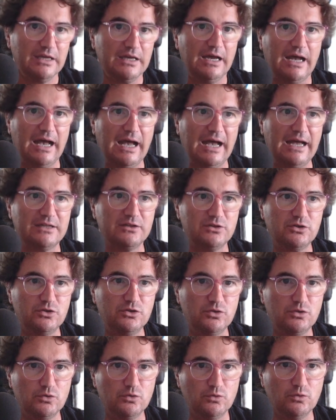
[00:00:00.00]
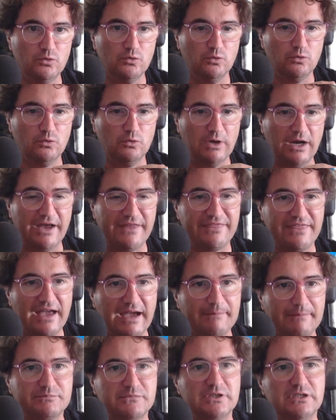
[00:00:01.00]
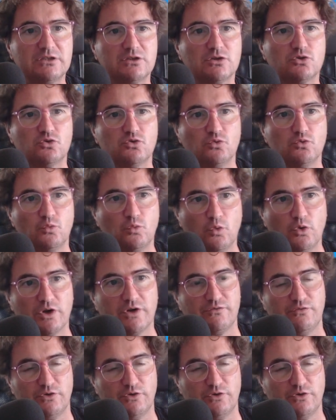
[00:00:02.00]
And you adapt it to work,